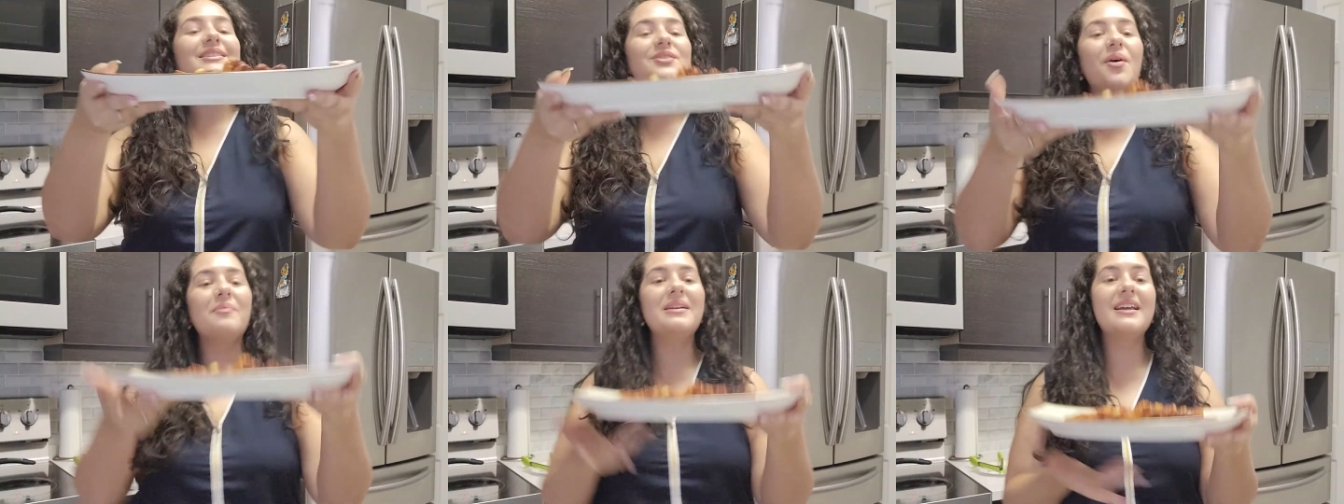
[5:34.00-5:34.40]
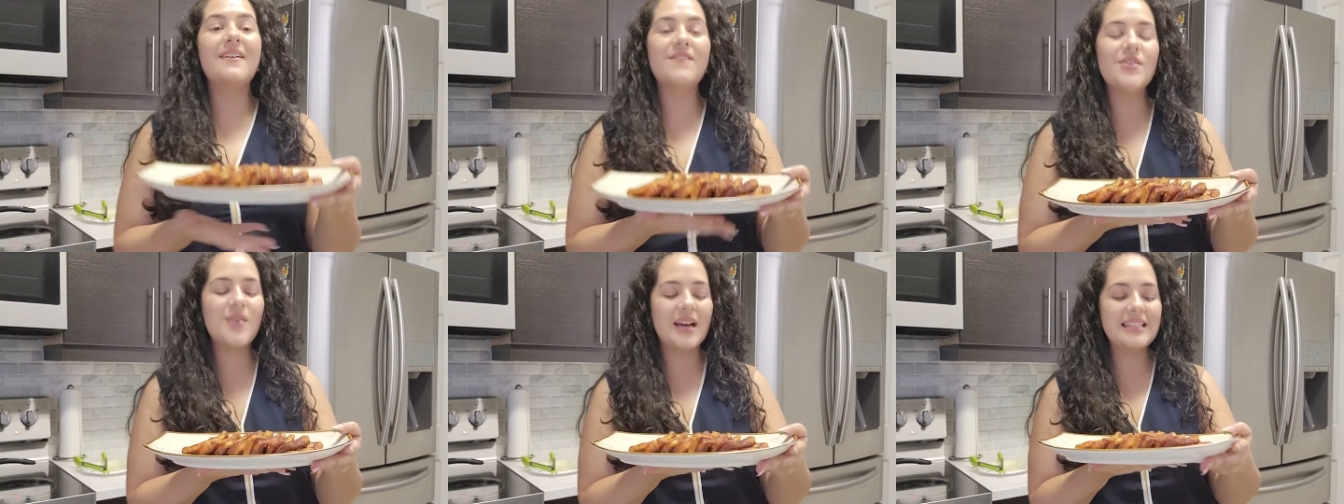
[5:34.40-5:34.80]
I'm gonna
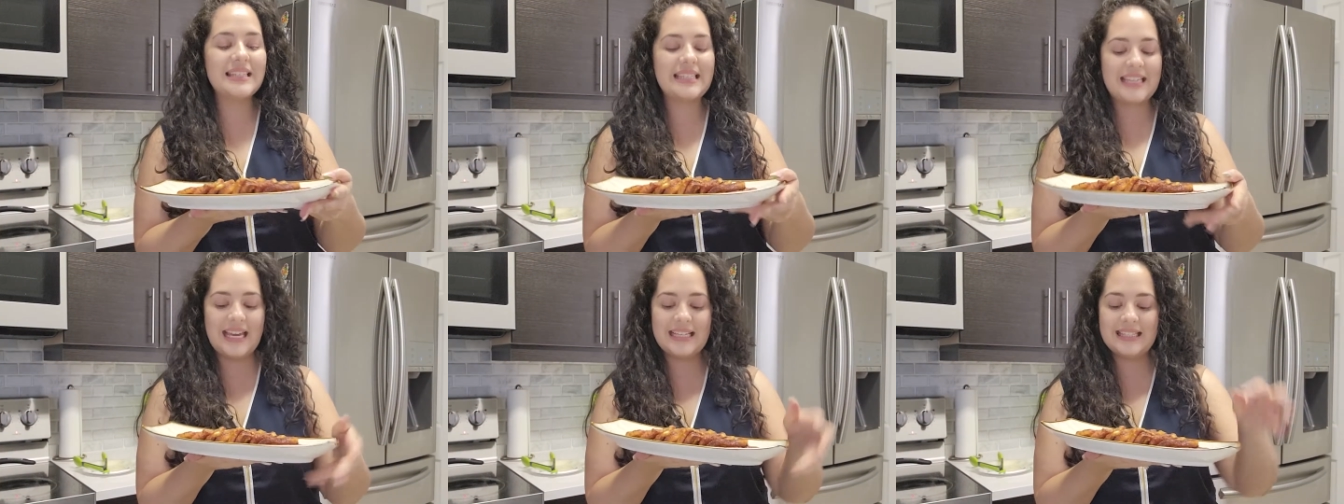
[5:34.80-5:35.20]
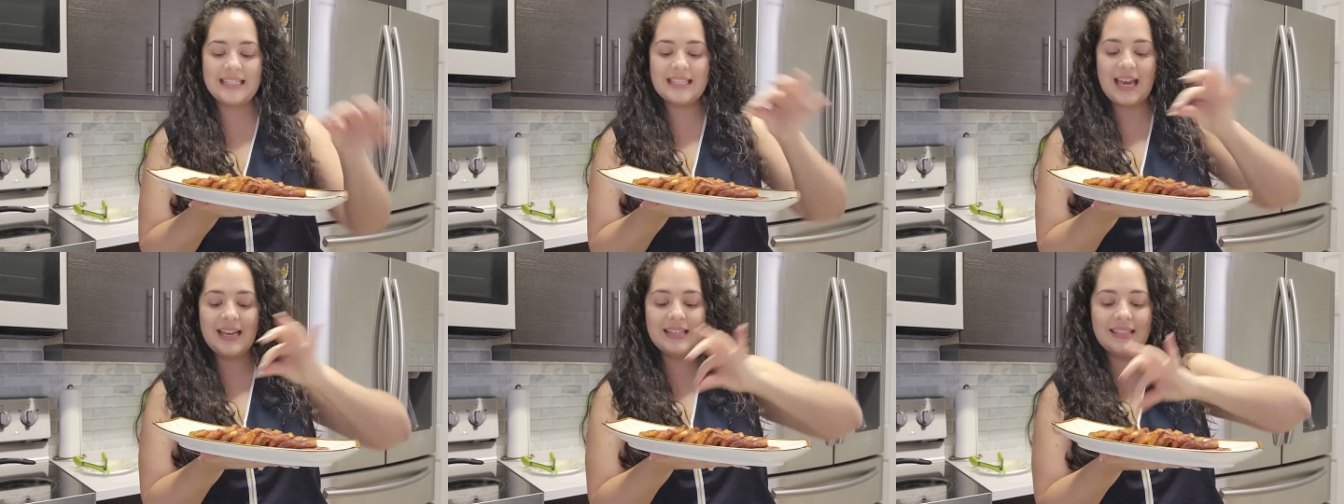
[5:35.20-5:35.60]
give you guys a
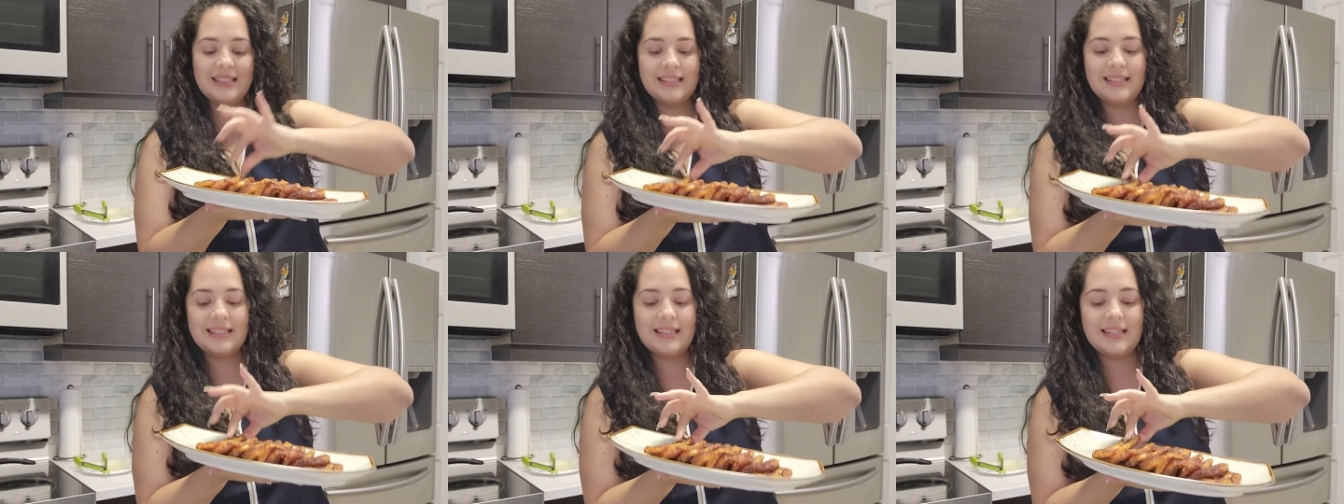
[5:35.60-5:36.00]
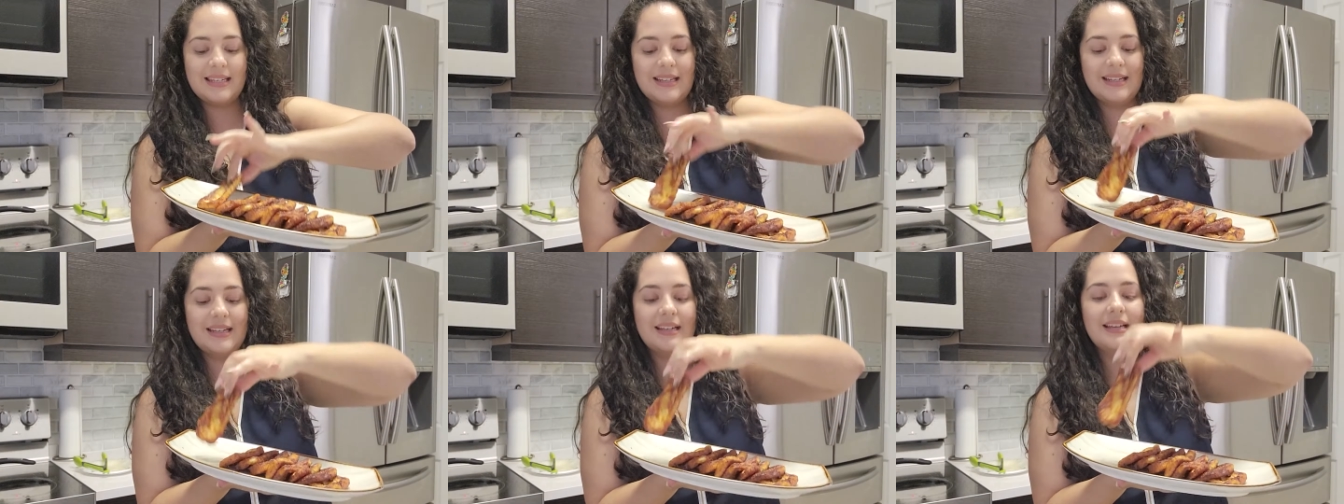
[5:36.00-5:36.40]
taste test.
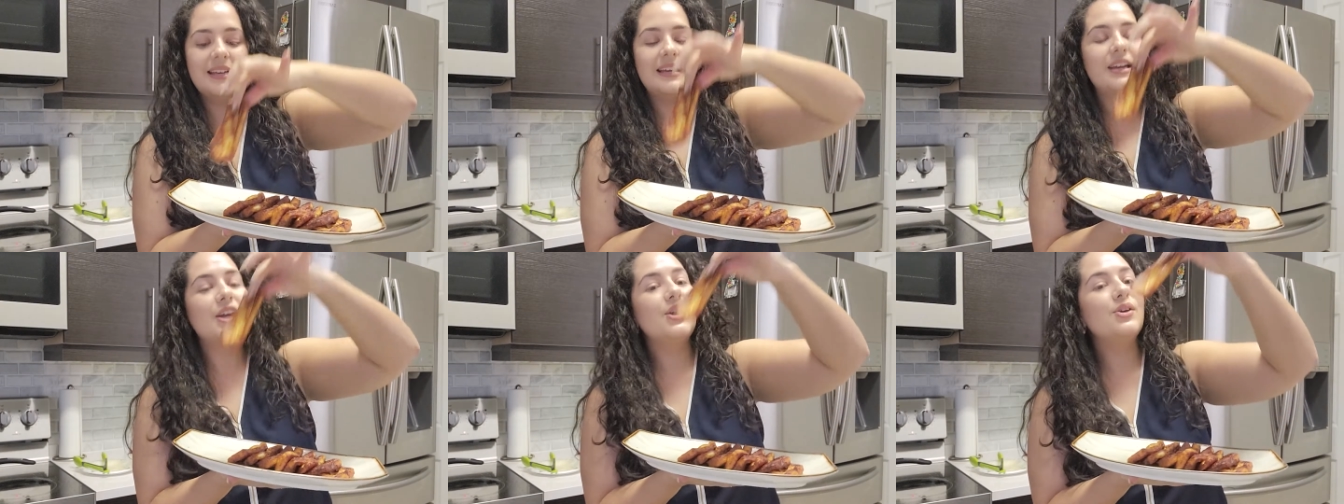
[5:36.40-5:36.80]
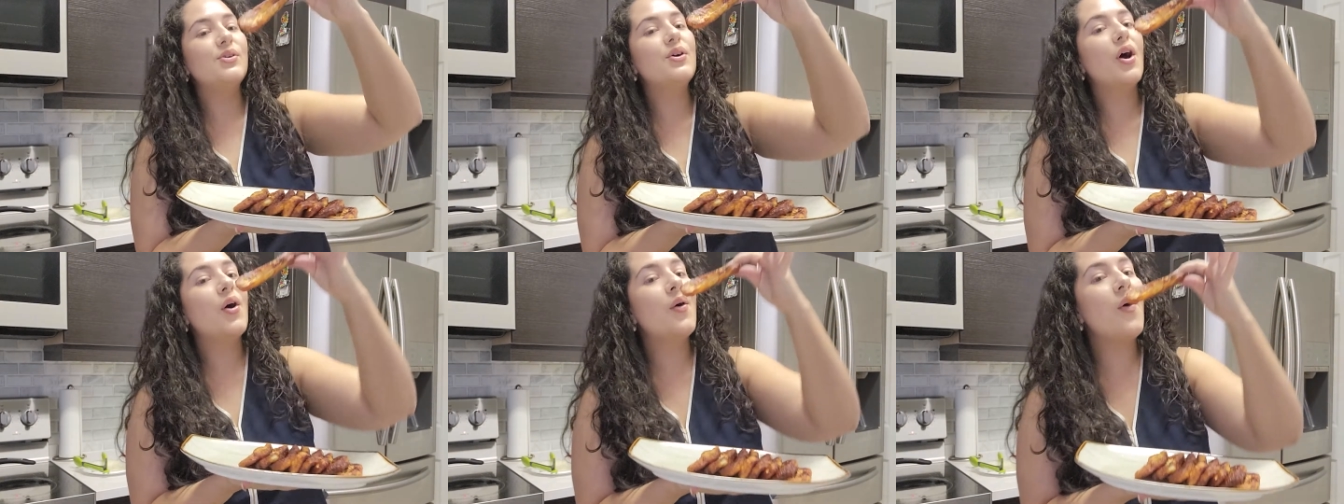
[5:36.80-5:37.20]
Here you
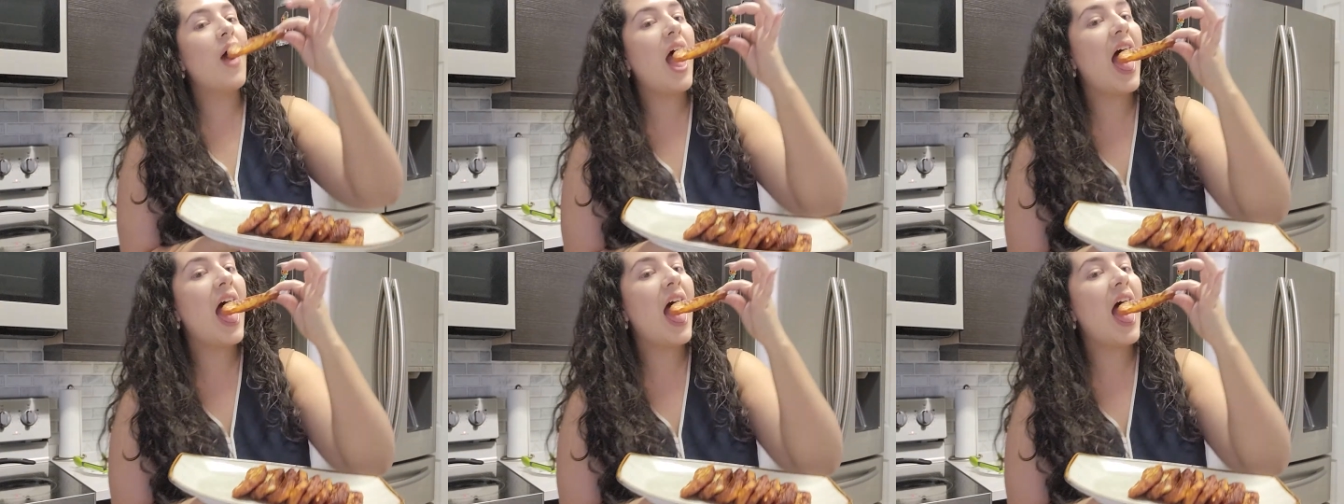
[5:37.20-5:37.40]
go.